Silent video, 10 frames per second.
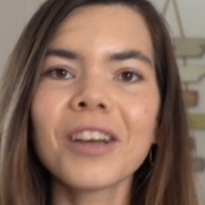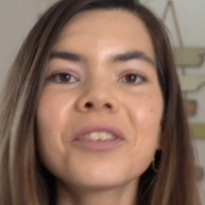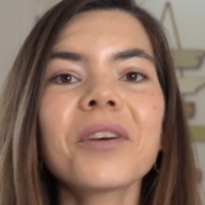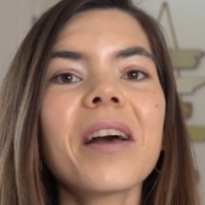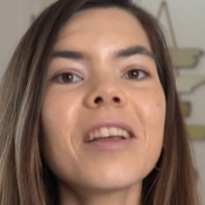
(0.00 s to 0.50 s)

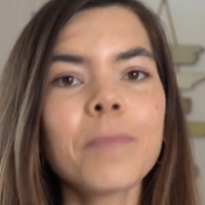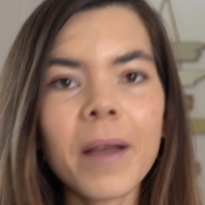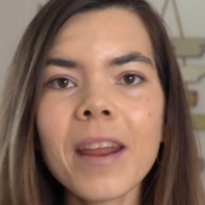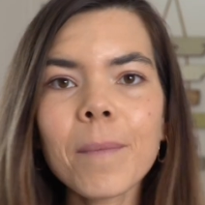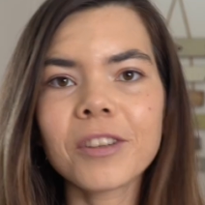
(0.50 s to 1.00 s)
So guys,
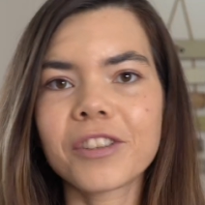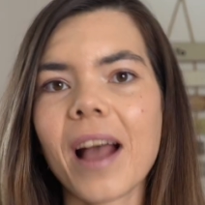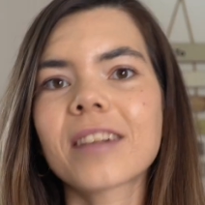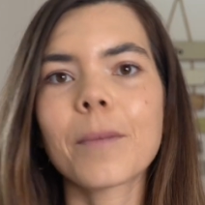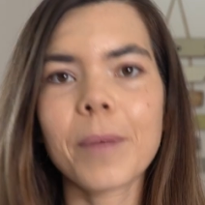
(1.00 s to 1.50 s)
my name is
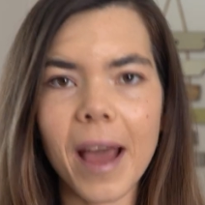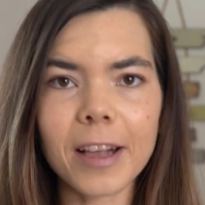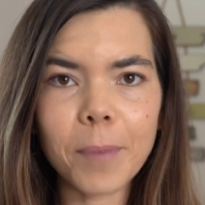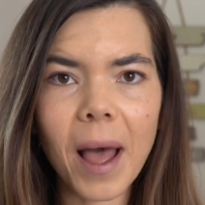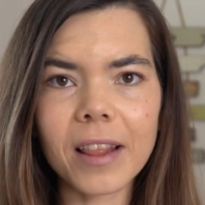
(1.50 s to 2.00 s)
Jax. I'm an
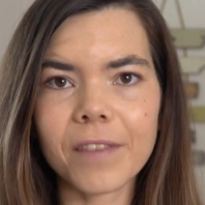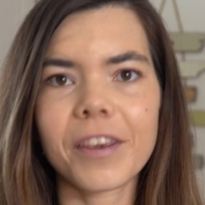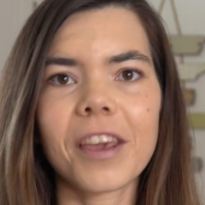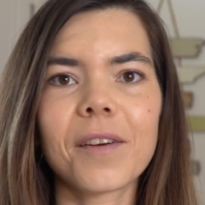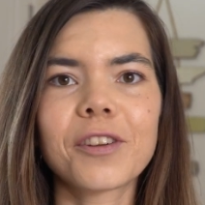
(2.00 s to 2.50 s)
expat
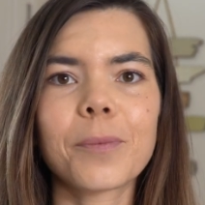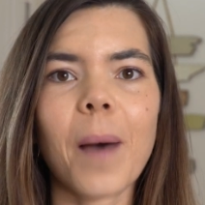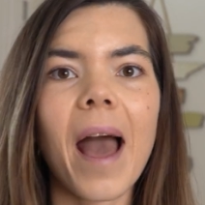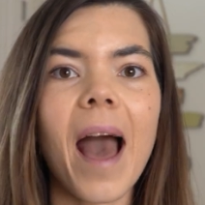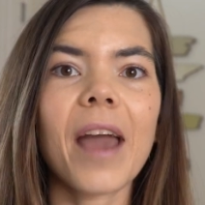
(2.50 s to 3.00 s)
living here in
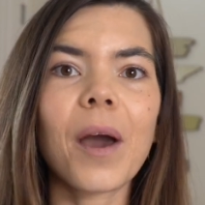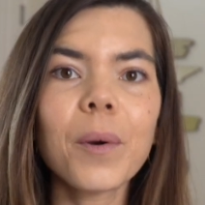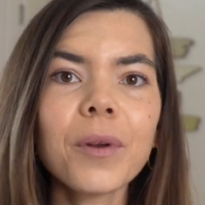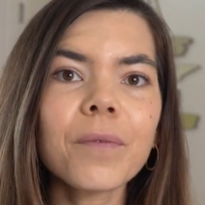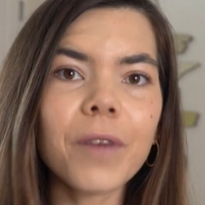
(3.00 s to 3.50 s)
Dubai. I
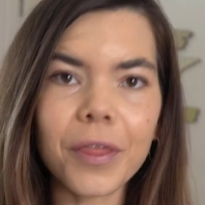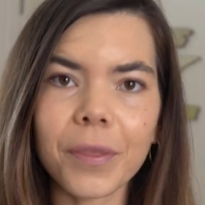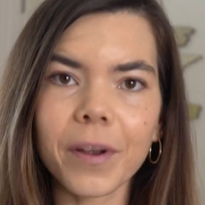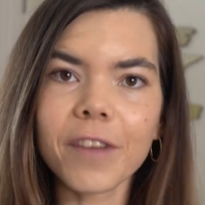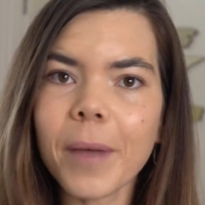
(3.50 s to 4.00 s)
own and run
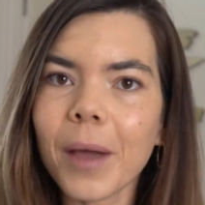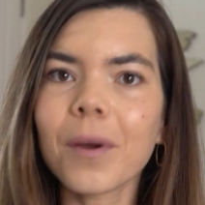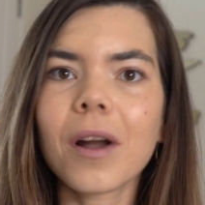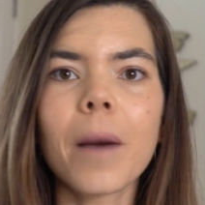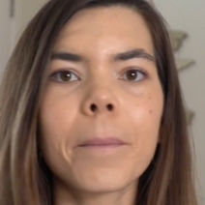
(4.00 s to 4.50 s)
3 of my
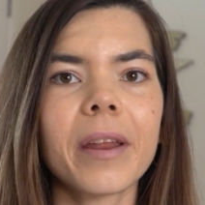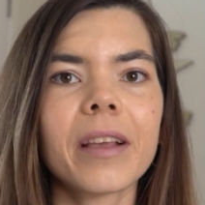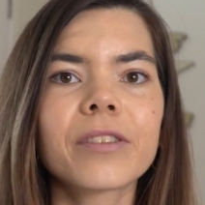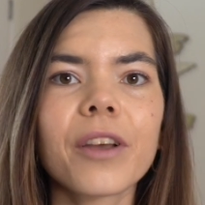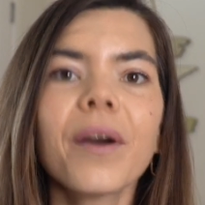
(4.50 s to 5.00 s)
own
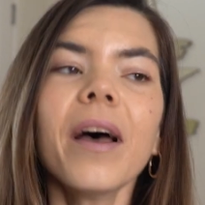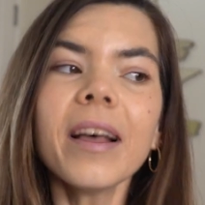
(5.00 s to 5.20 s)
companies, so